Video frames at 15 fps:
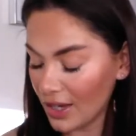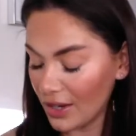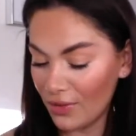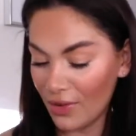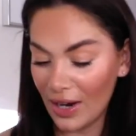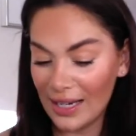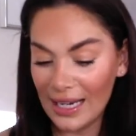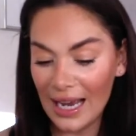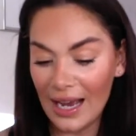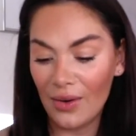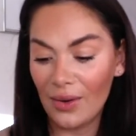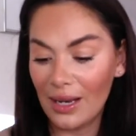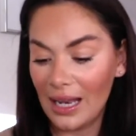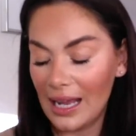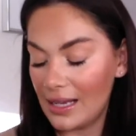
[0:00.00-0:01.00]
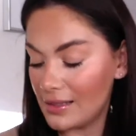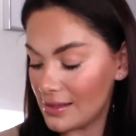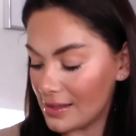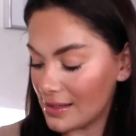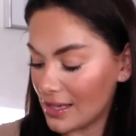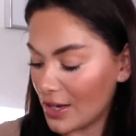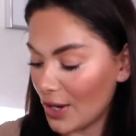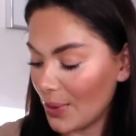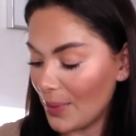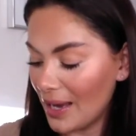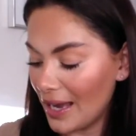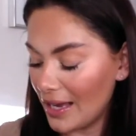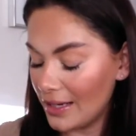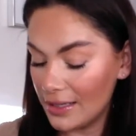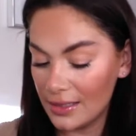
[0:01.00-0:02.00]
Right, now let's go
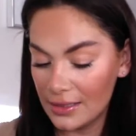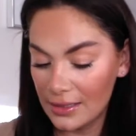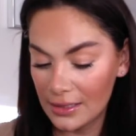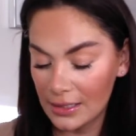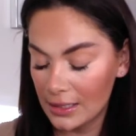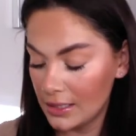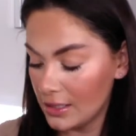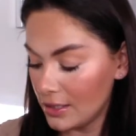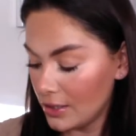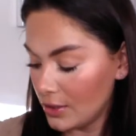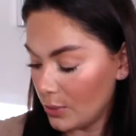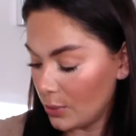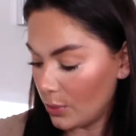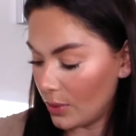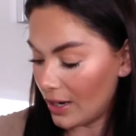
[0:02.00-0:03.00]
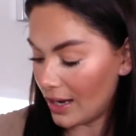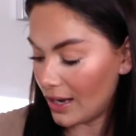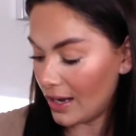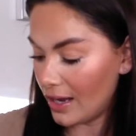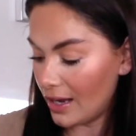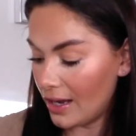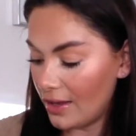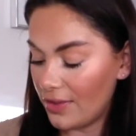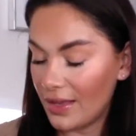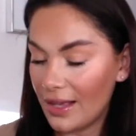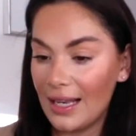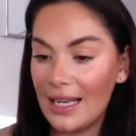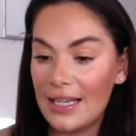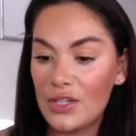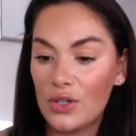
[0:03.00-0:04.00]
in with a
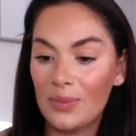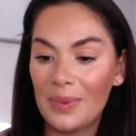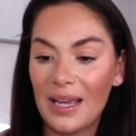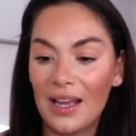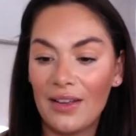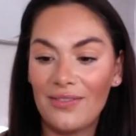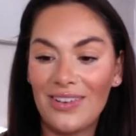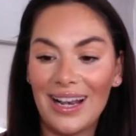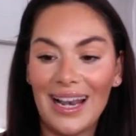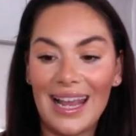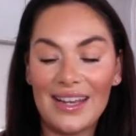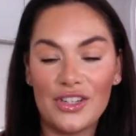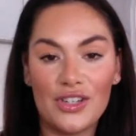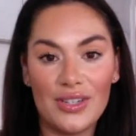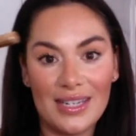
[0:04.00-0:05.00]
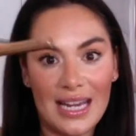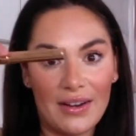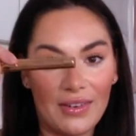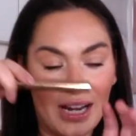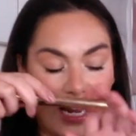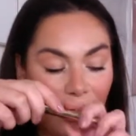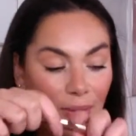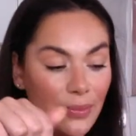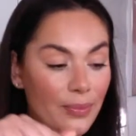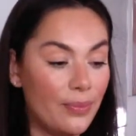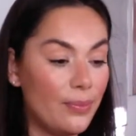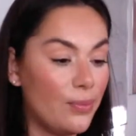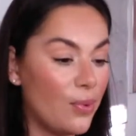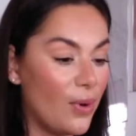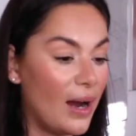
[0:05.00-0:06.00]
little bit of Legendary
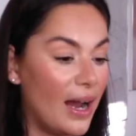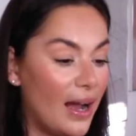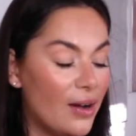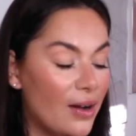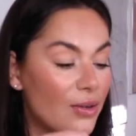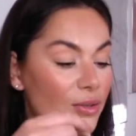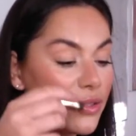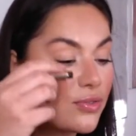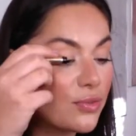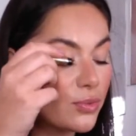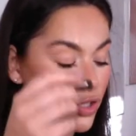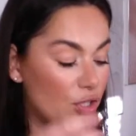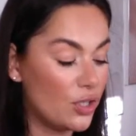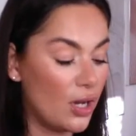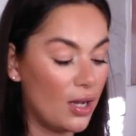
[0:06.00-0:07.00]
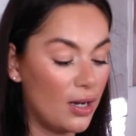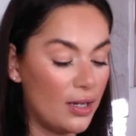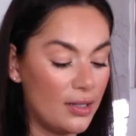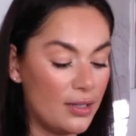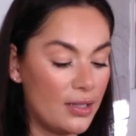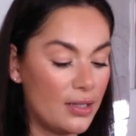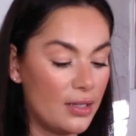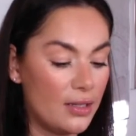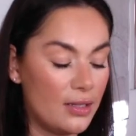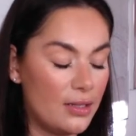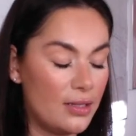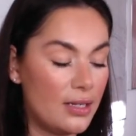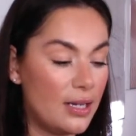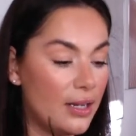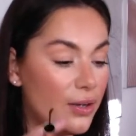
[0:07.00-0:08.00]
Brows from Charlotte
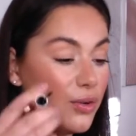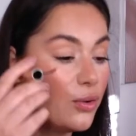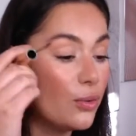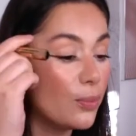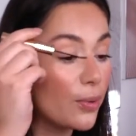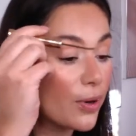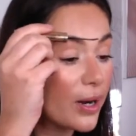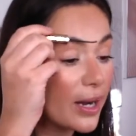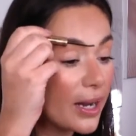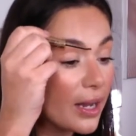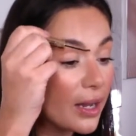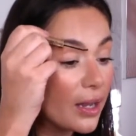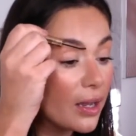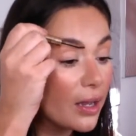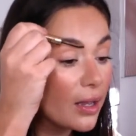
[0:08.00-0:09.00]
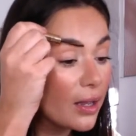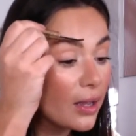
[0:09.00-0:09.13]
Tilbury.